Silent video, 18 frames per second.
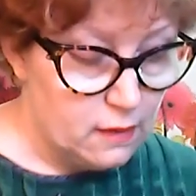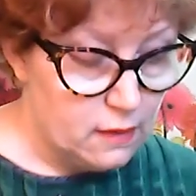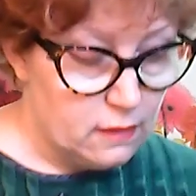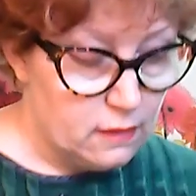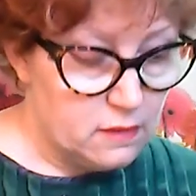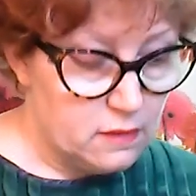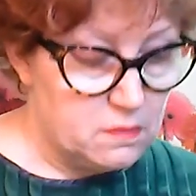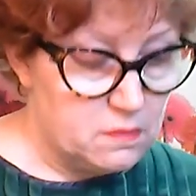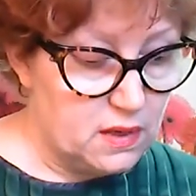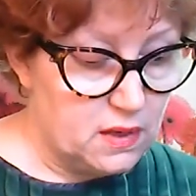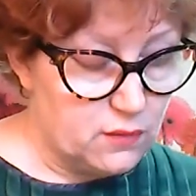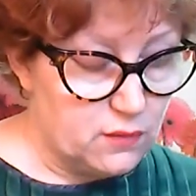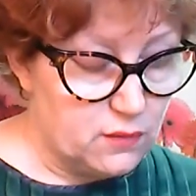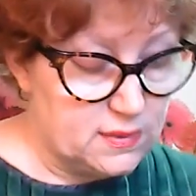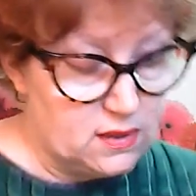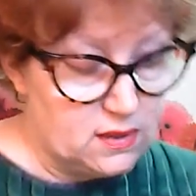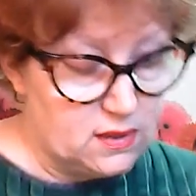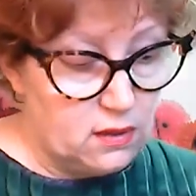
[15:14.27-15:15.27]
The meat
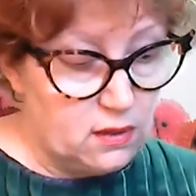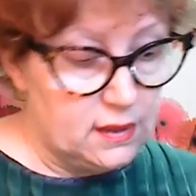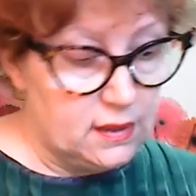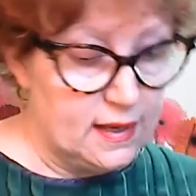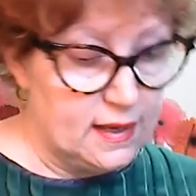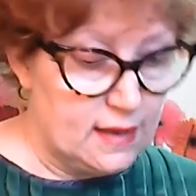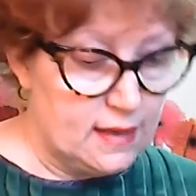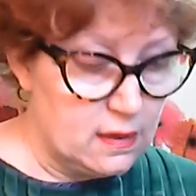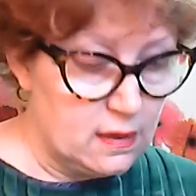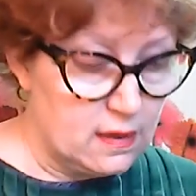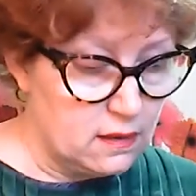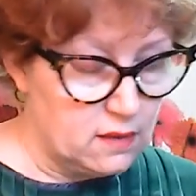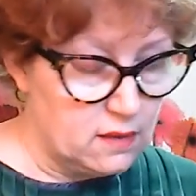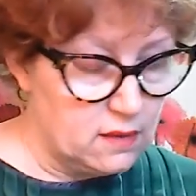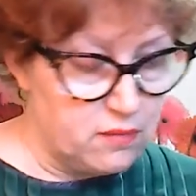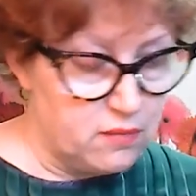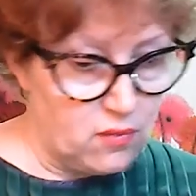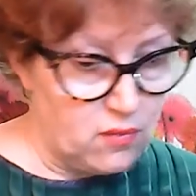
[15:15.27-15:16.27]
was all laid out on a
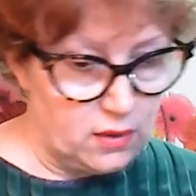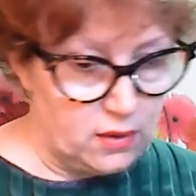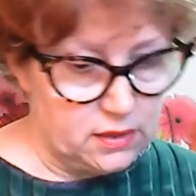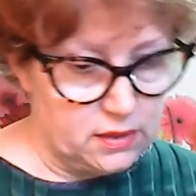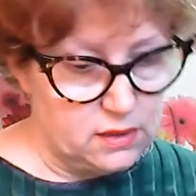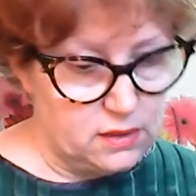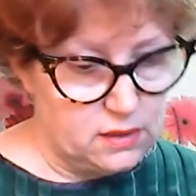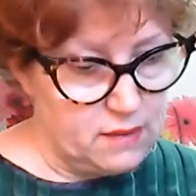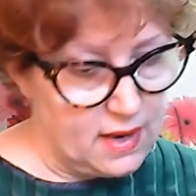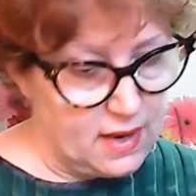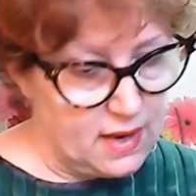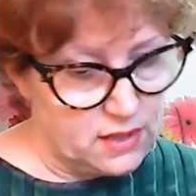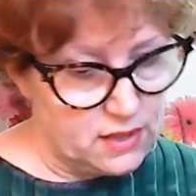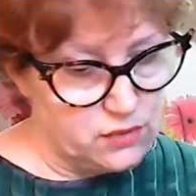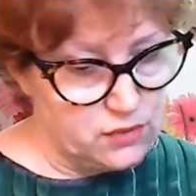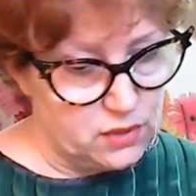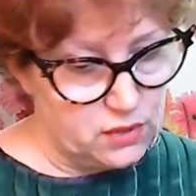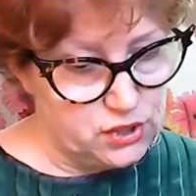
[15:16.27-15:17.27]
board in the back
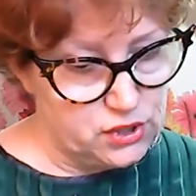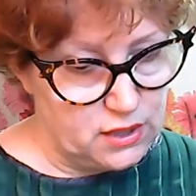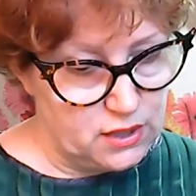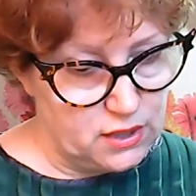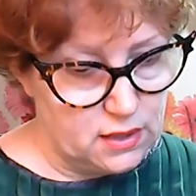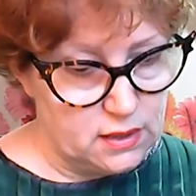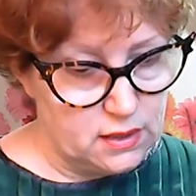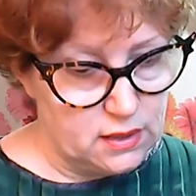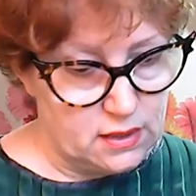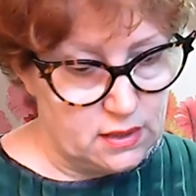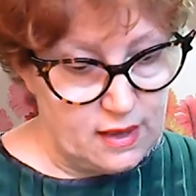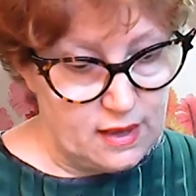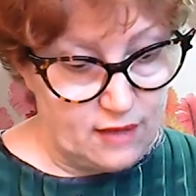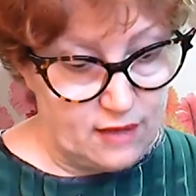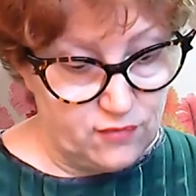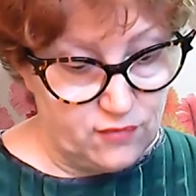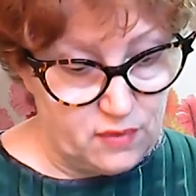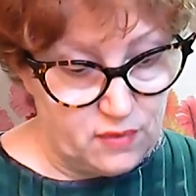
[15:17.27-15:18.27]
door shed, and
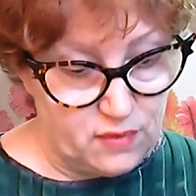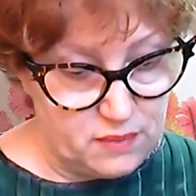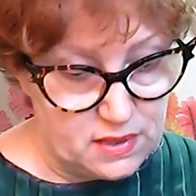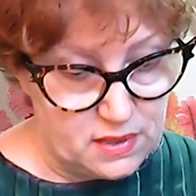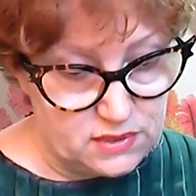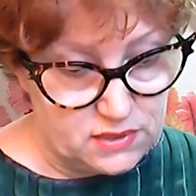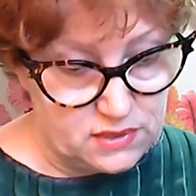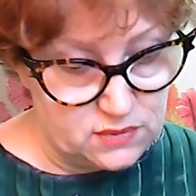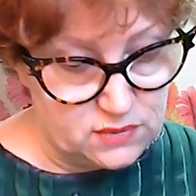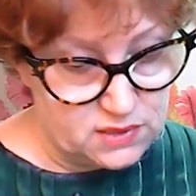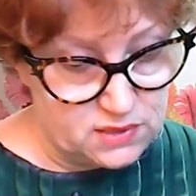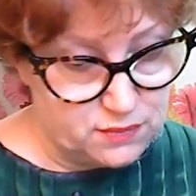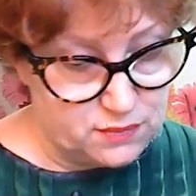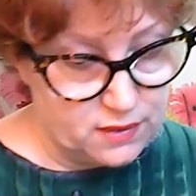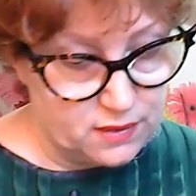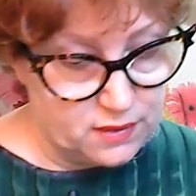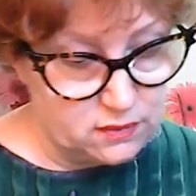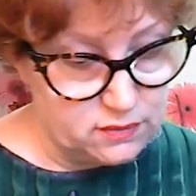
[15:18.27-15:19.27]
every piece was
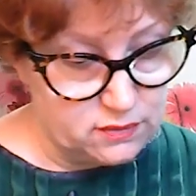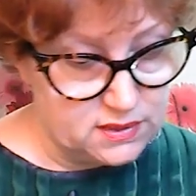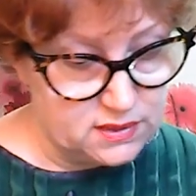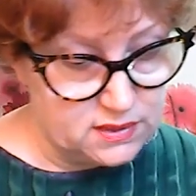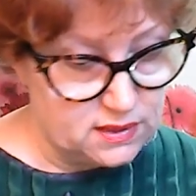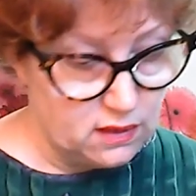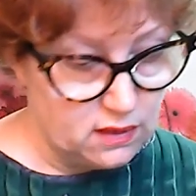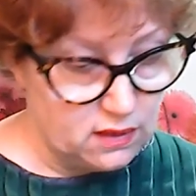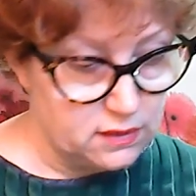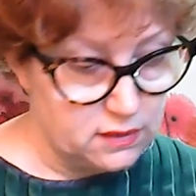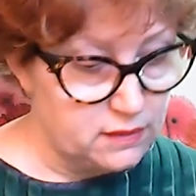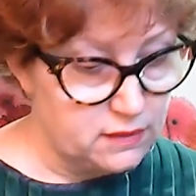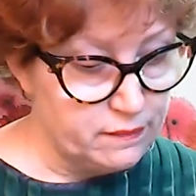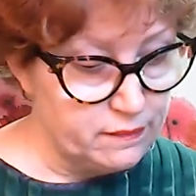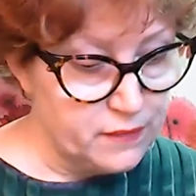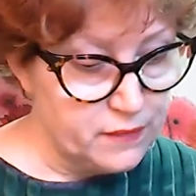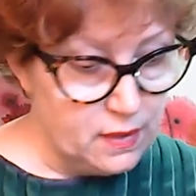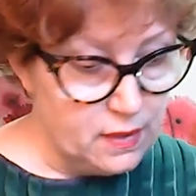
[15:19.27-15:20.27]
sprinkled with salt.
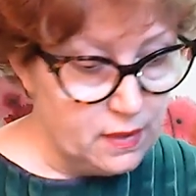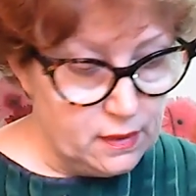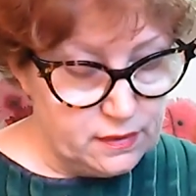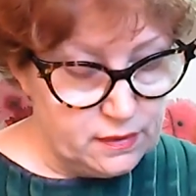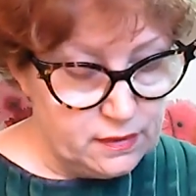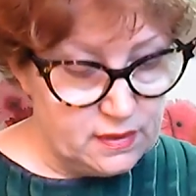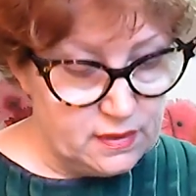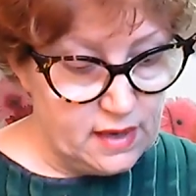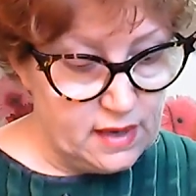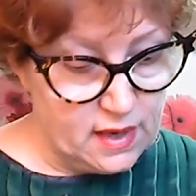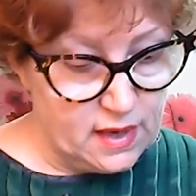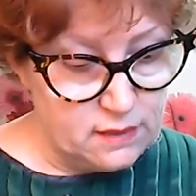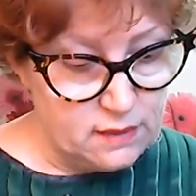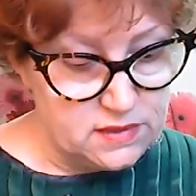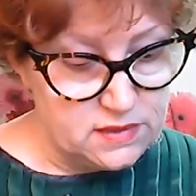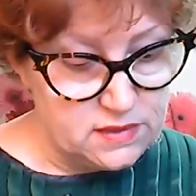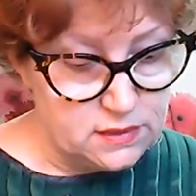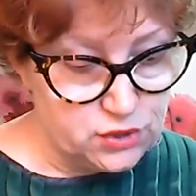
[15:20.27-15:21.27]
The
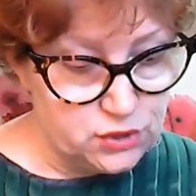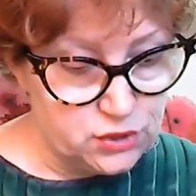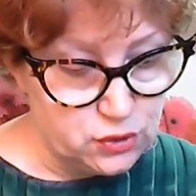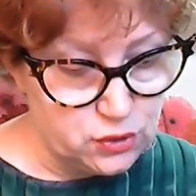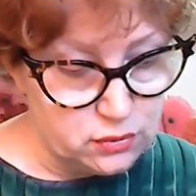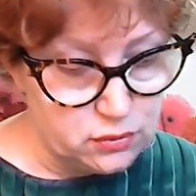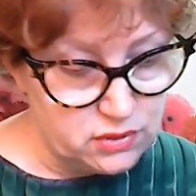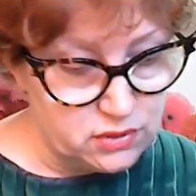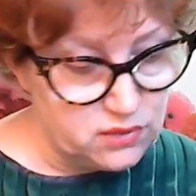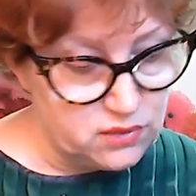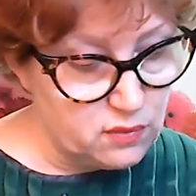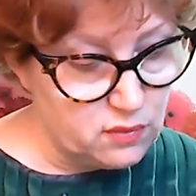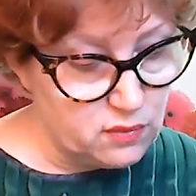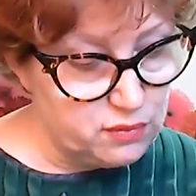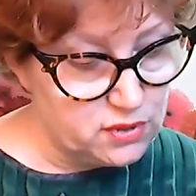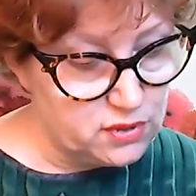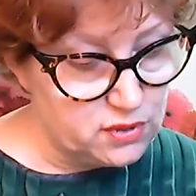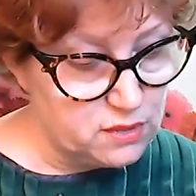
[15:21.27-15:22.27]
hams and the shoulders were
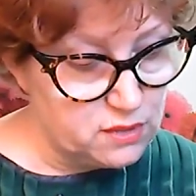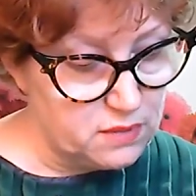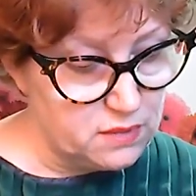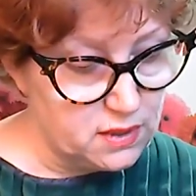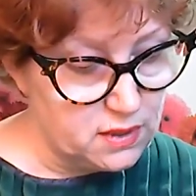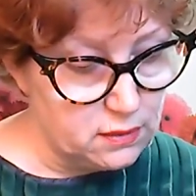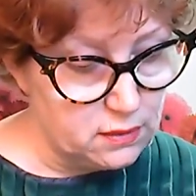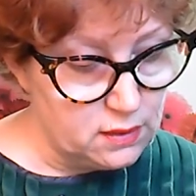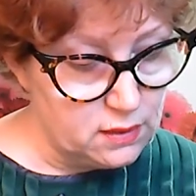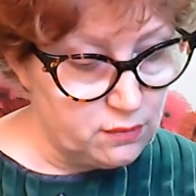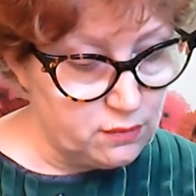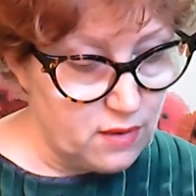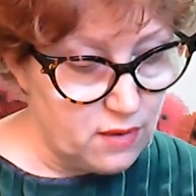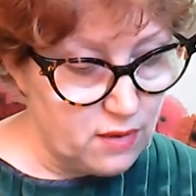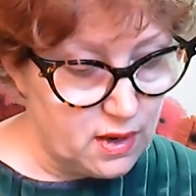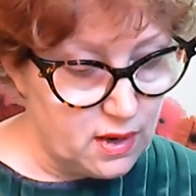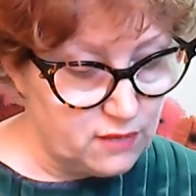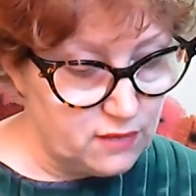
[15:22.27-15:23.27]
put to pickle and
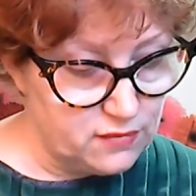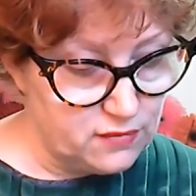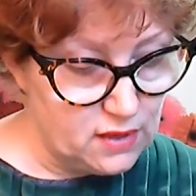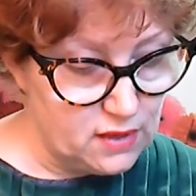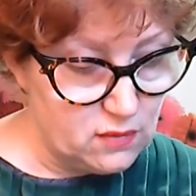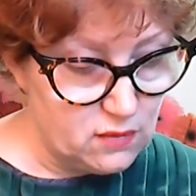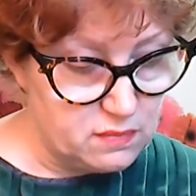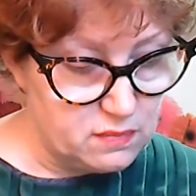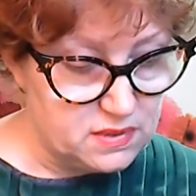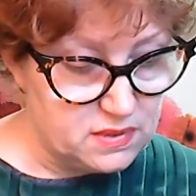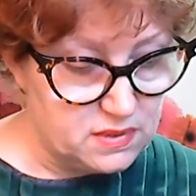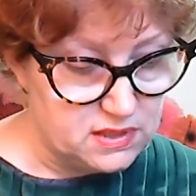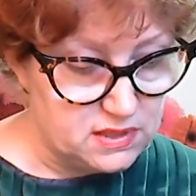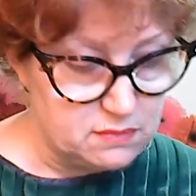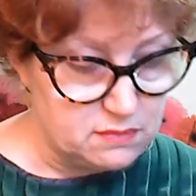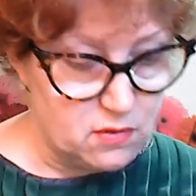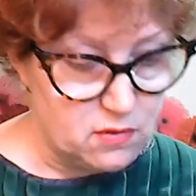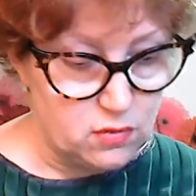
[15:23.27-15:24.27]
brine, for they would be
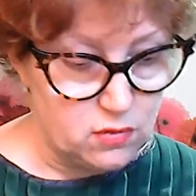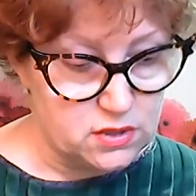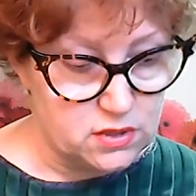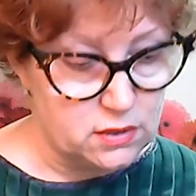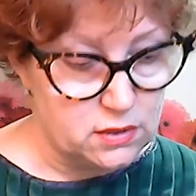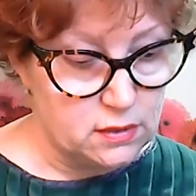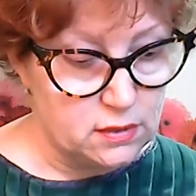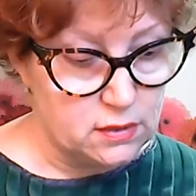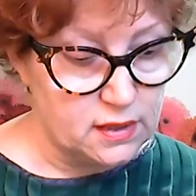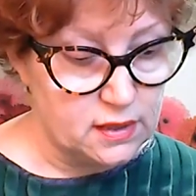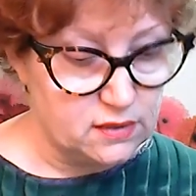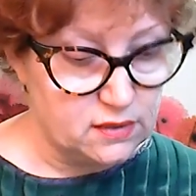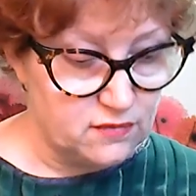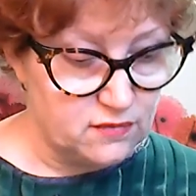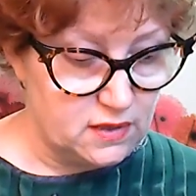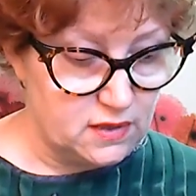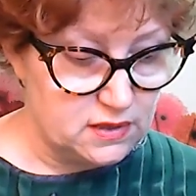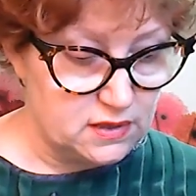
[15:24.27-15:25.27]
smoked like the
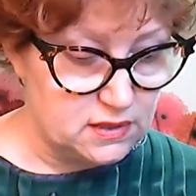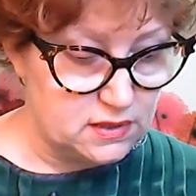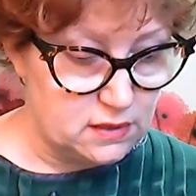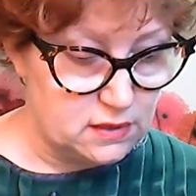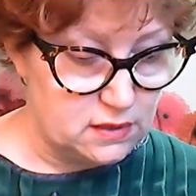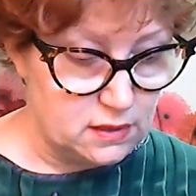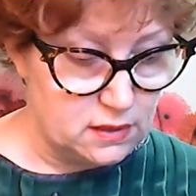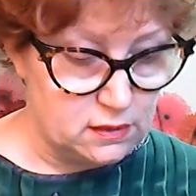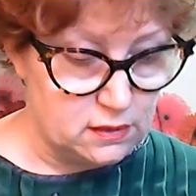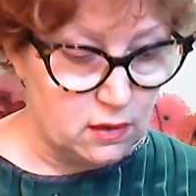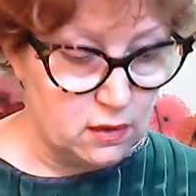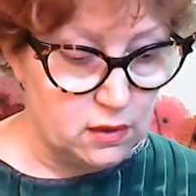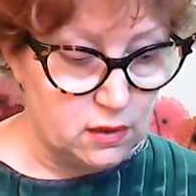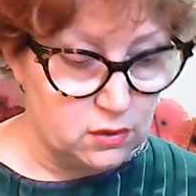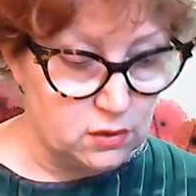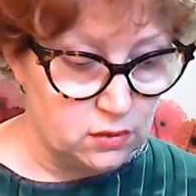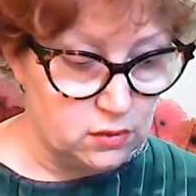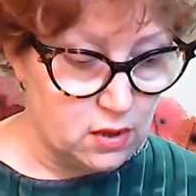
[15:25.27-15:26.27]
venison in the
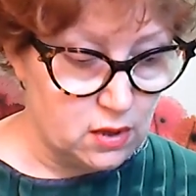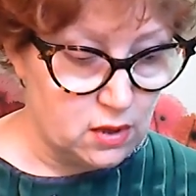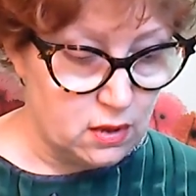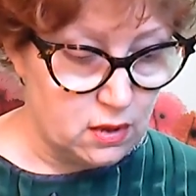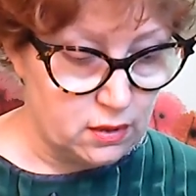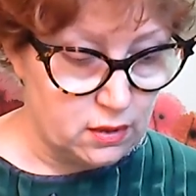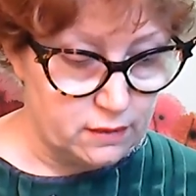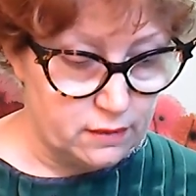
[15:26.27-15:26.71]
hollow log.